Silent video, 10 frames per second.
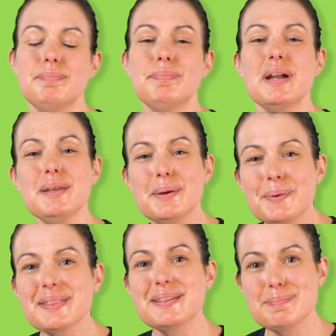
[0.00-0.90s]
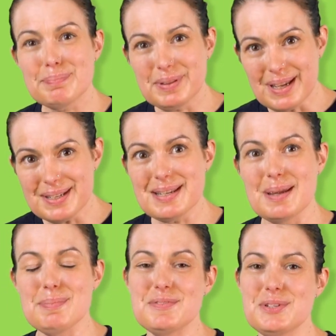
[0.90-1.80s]
By knowing the blood
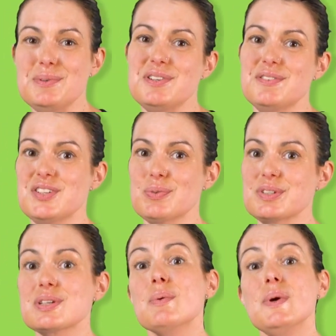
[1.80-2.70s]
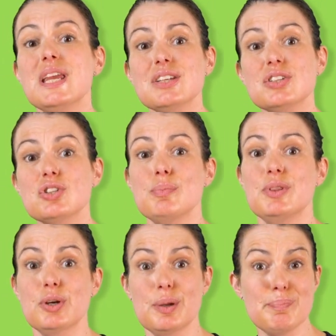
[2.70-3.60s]
type of 2 individuals, we can determine
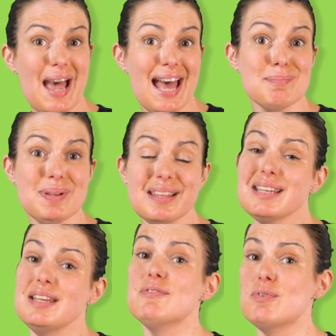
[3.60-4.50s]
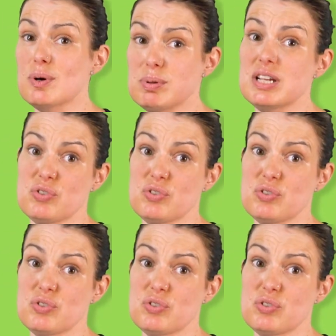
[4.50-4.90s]
their compatibility for blood